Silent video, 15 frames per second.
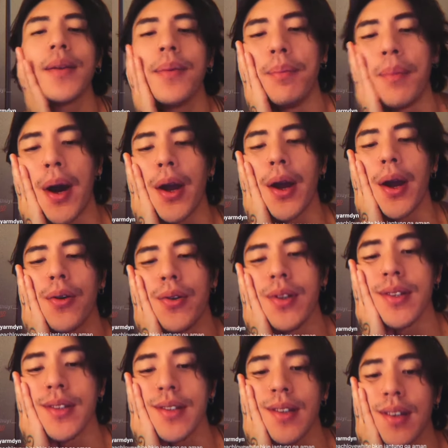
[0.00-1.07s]
Mido
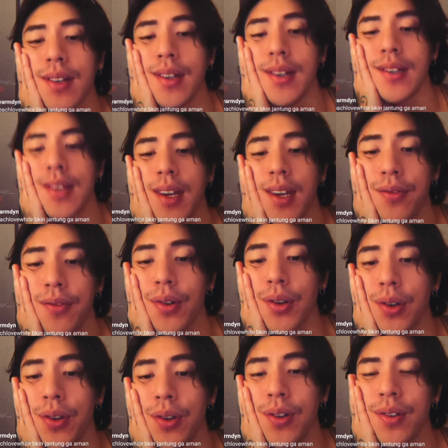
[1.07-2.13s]
is here for
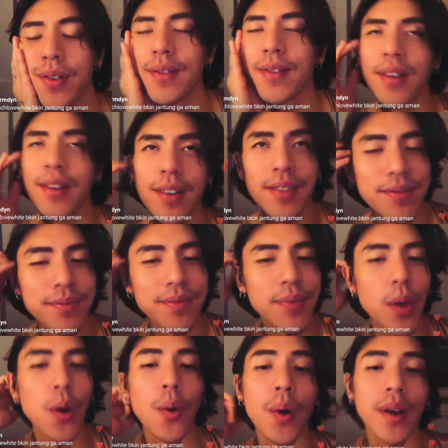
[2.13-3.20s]
you,
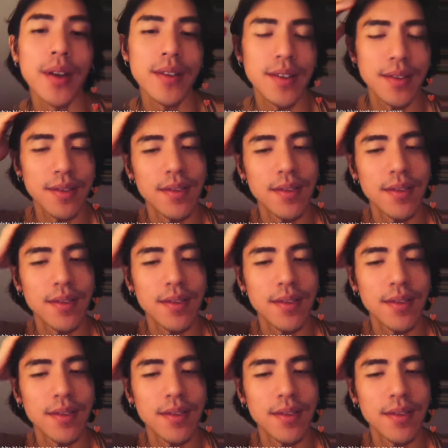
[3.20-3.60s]
always.